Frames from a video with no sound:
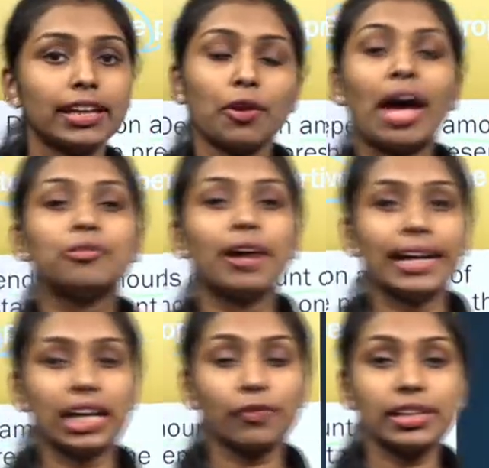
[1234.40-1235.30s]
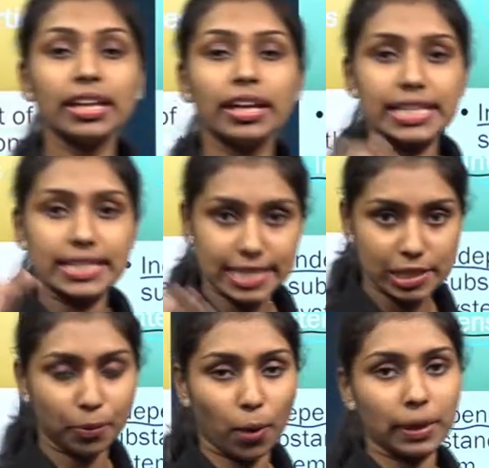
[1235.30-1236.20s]
whether you have to identify the
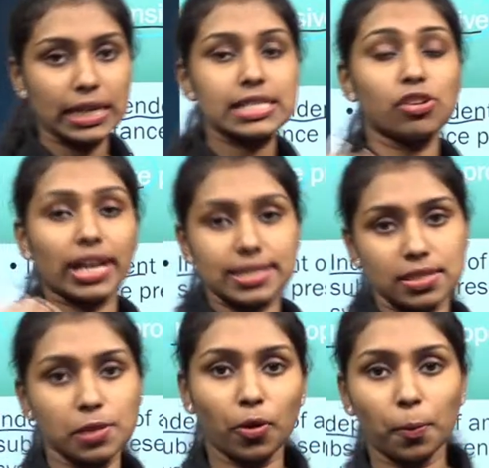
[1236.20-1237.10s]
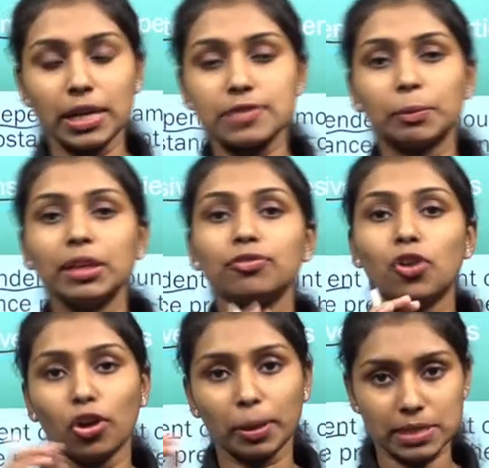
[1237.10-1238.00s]
intensive properties or extensive properties from the
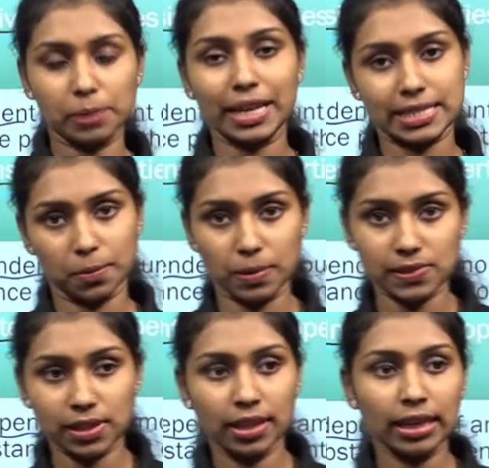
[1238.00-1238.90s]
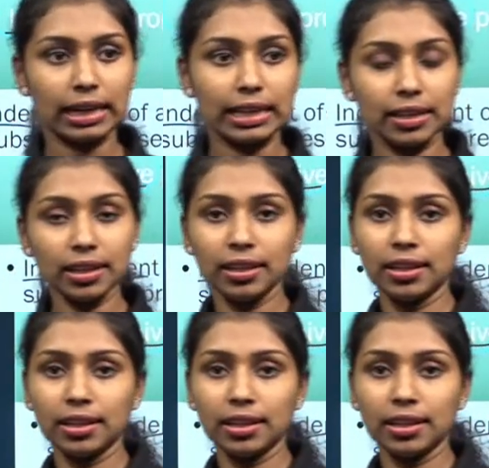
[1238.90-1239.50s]
following some examples. Clear?